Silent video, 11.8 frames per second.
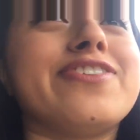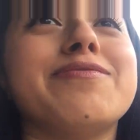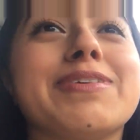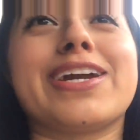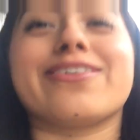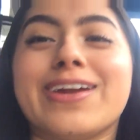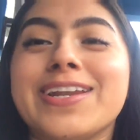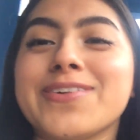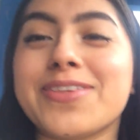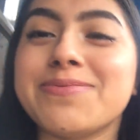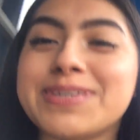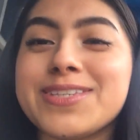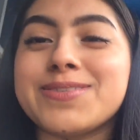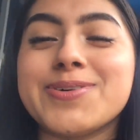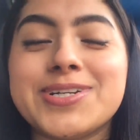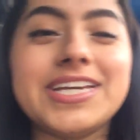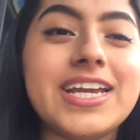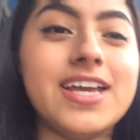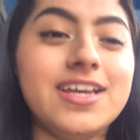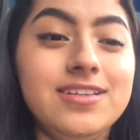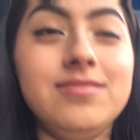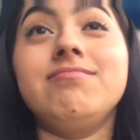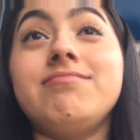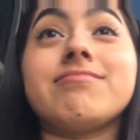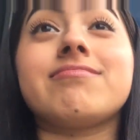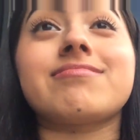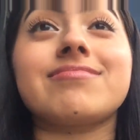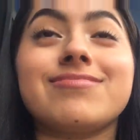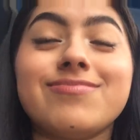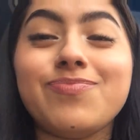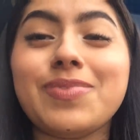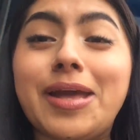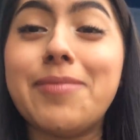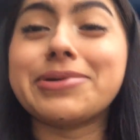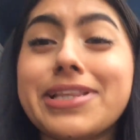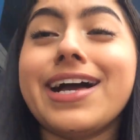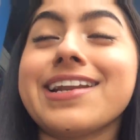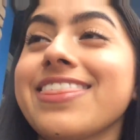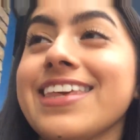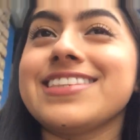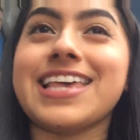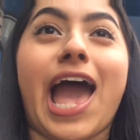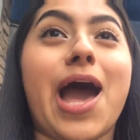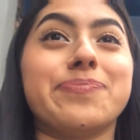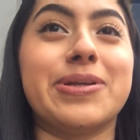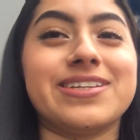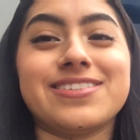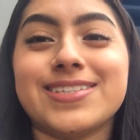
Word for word: film a get ready with me this morning, but a lot of things happened